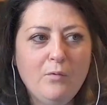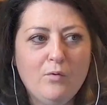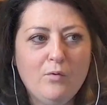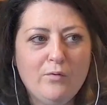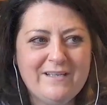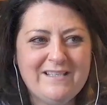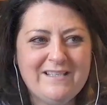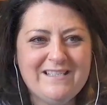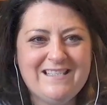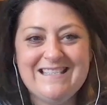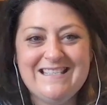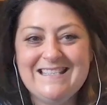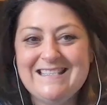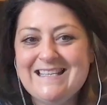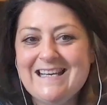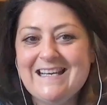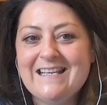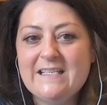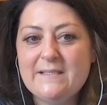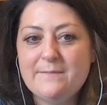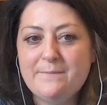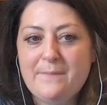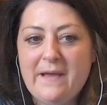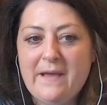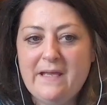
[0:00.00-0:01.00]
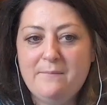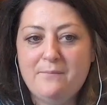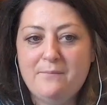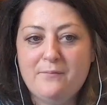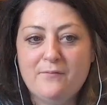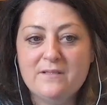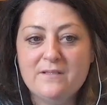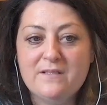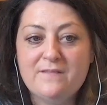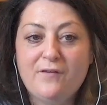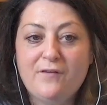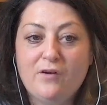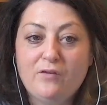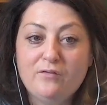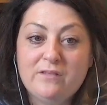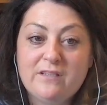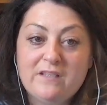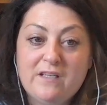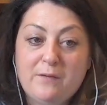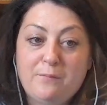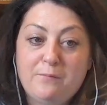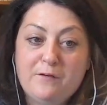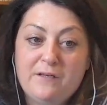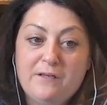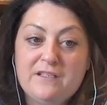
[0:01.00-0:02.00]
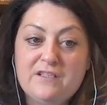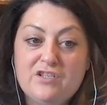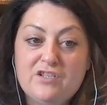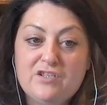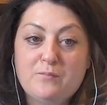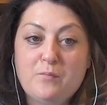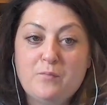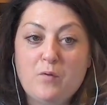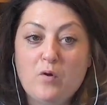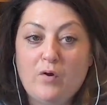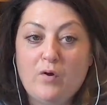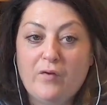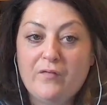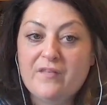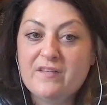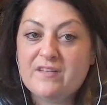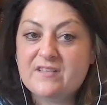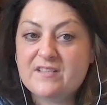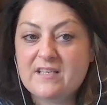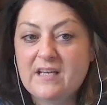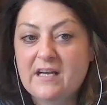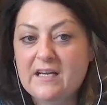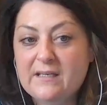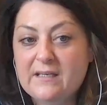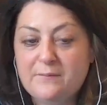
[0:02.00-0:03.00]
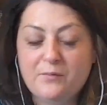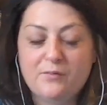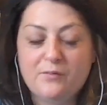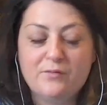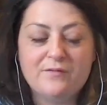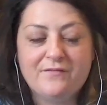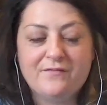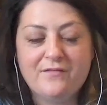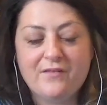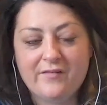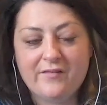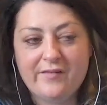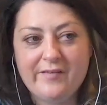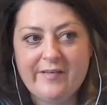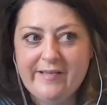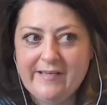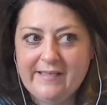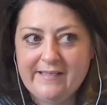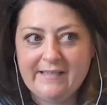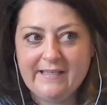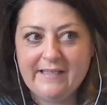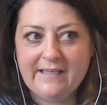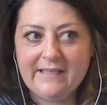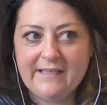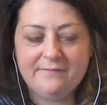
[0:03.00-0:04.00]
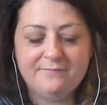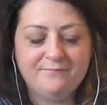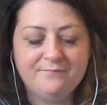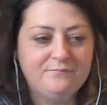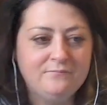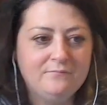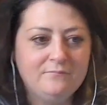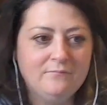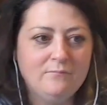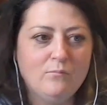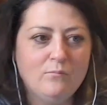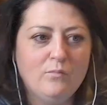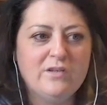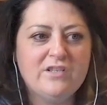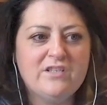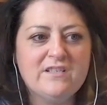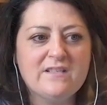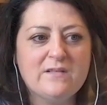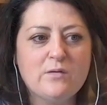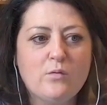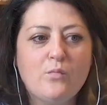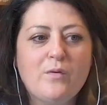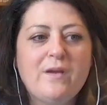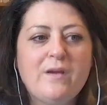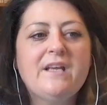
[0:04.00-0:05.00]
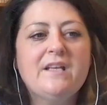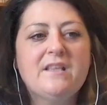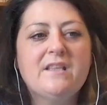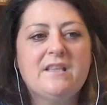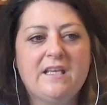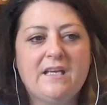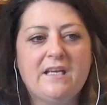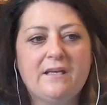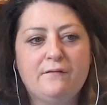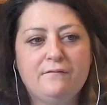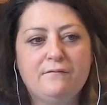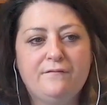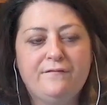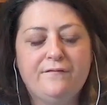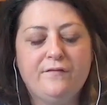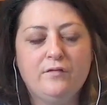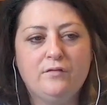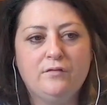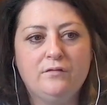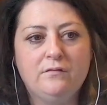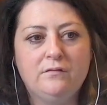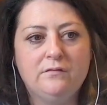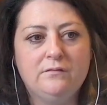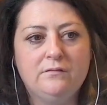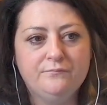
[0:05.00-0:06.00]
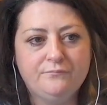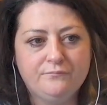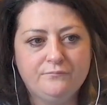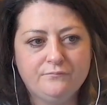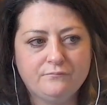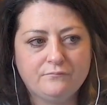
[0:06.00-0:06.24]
1 is today's paper is folded up and it's just put on the sideboard very neatly, which is a weird thing for